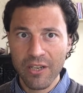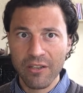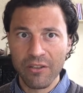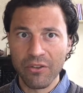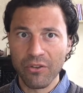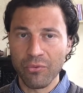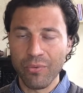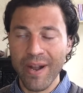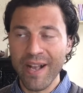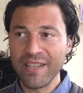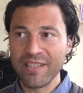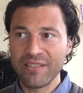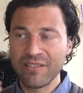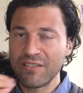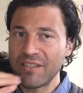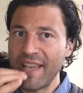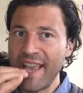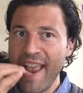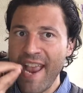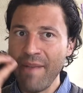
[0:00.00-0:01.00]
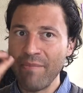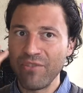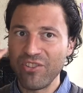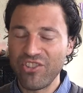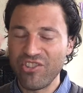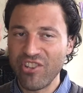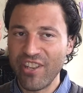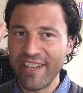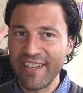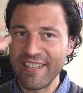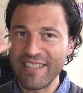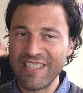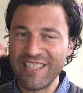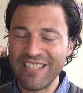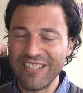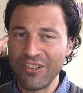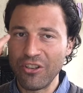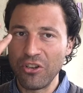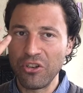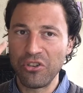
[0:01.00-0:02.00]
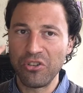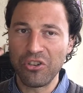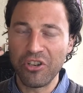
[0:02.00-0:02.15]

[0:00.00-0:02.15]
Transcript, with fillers: The rest came as like a slow